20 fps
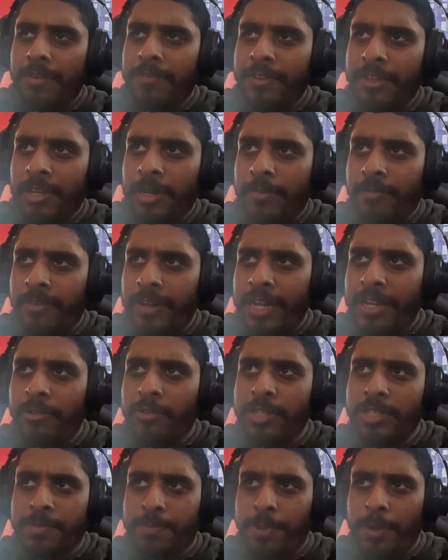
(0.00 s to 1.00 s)
FA Cup final
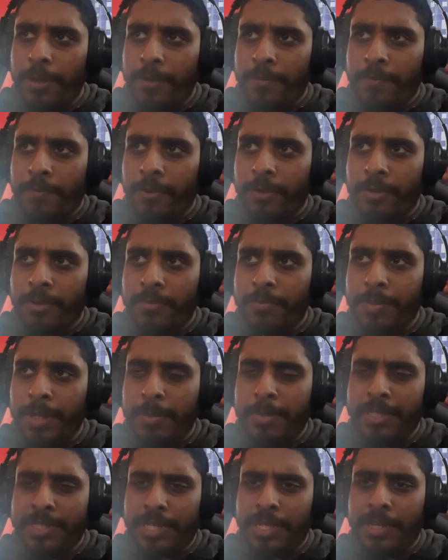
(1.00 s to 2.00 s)
is both on
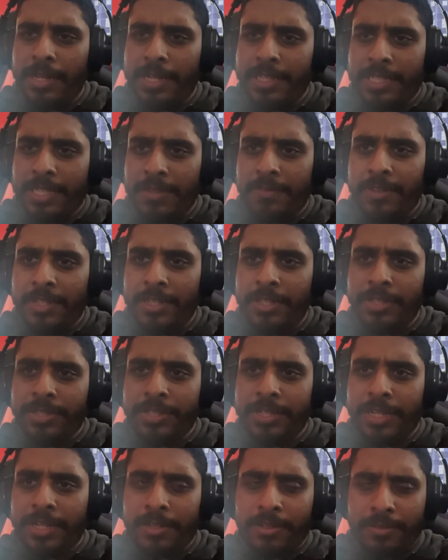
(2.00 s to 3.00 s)
BBC and ITV this
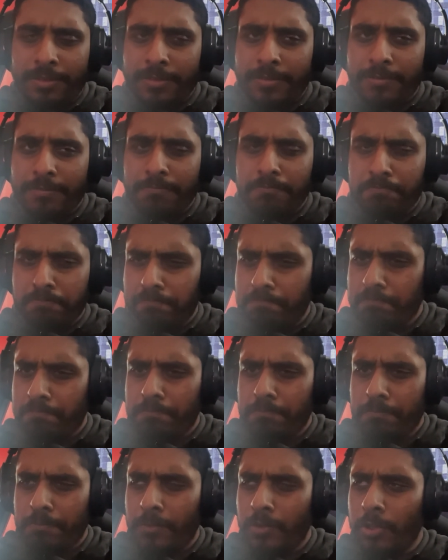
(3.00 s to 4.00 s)
year.
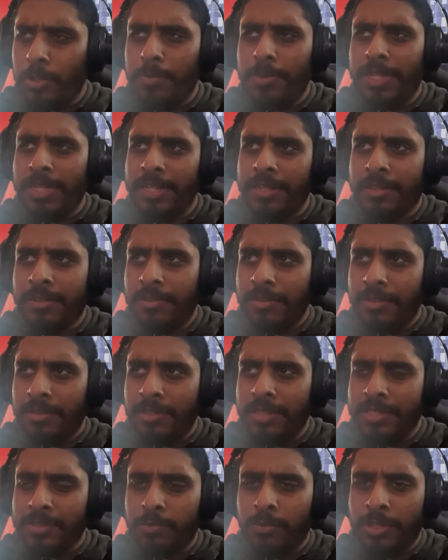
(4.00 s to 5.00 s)
Normally,
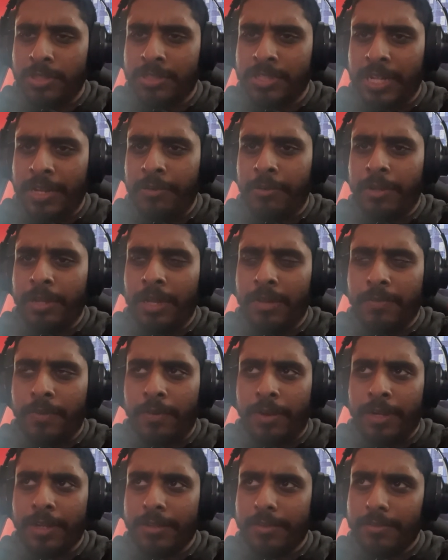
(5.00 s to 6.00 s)
it's one channel or the other,
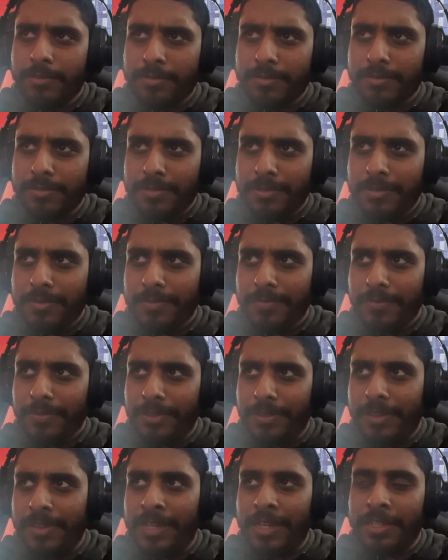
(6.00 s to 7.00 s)
right?
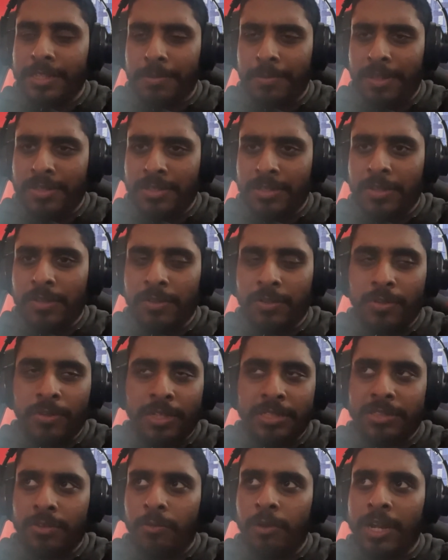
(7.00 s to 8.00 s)
Like, depends on who
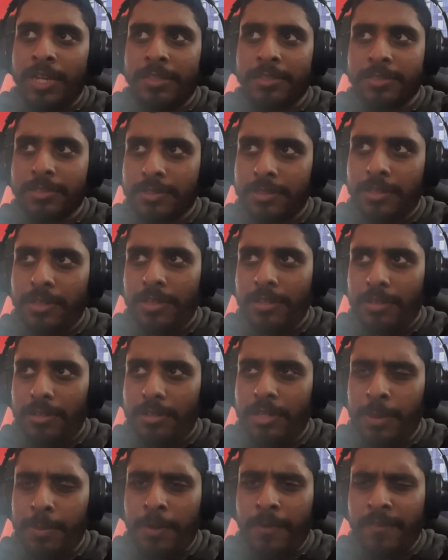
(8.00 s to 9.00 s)
has the rights.
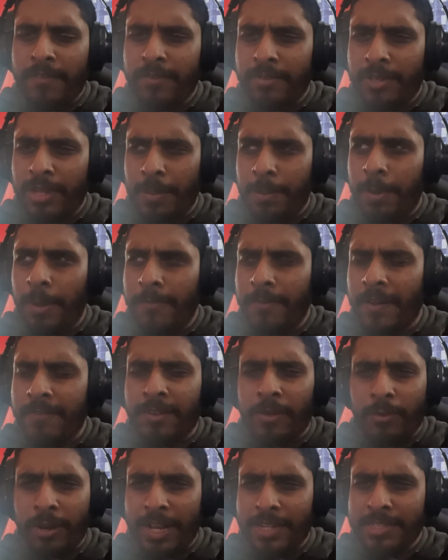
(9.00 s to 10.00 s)
They both, they both have
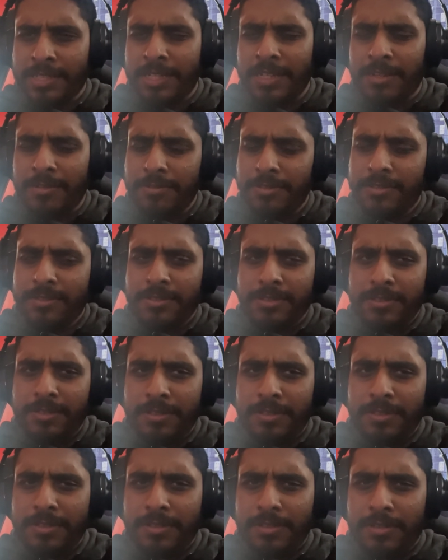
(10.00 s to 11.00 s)
the rights now?
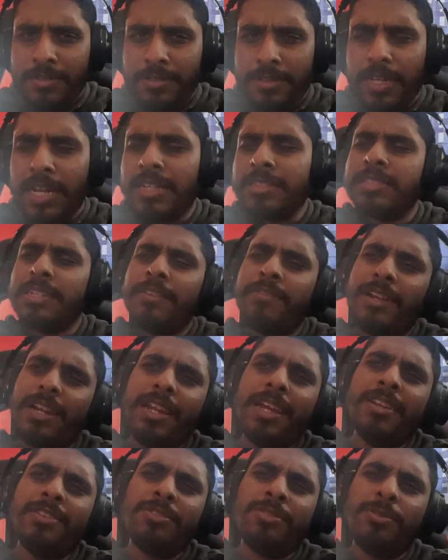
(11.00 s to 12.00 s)
Actually, I think
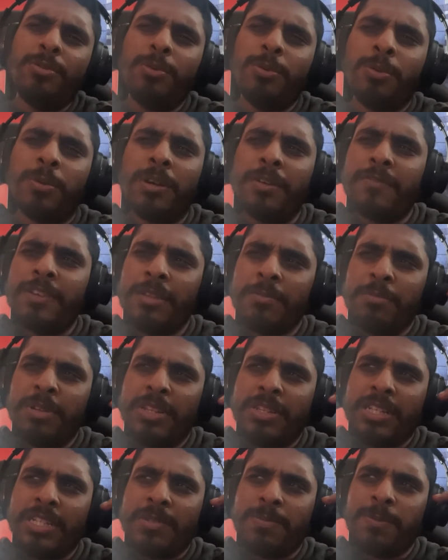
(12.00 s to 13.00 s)
they do. I think
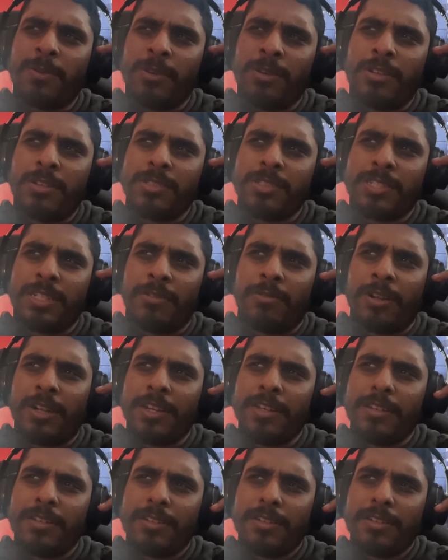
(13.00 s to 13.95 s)
BT Sport lost it, right?